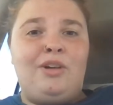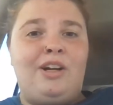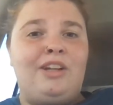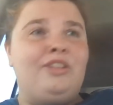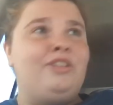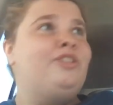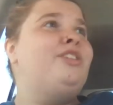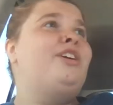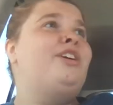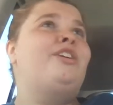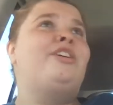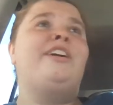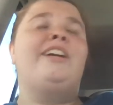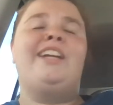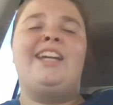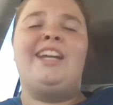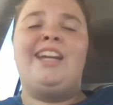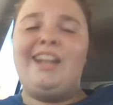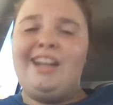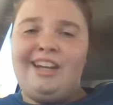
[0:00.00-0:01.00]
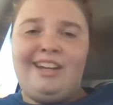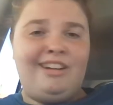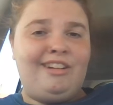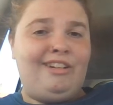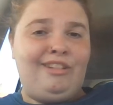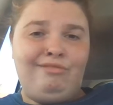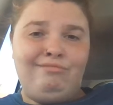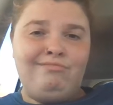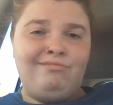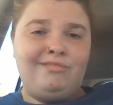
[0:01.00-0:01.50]
rather they're a
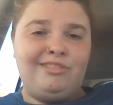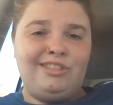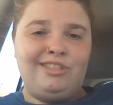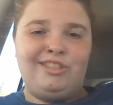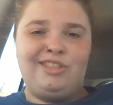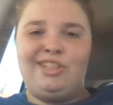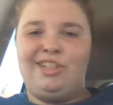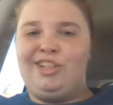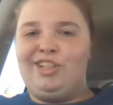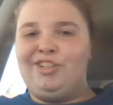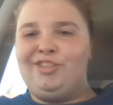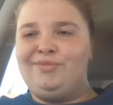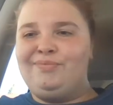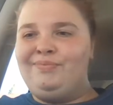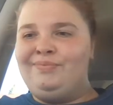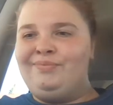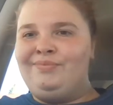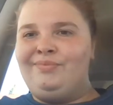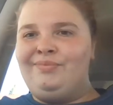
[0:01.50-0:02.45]
kid. So,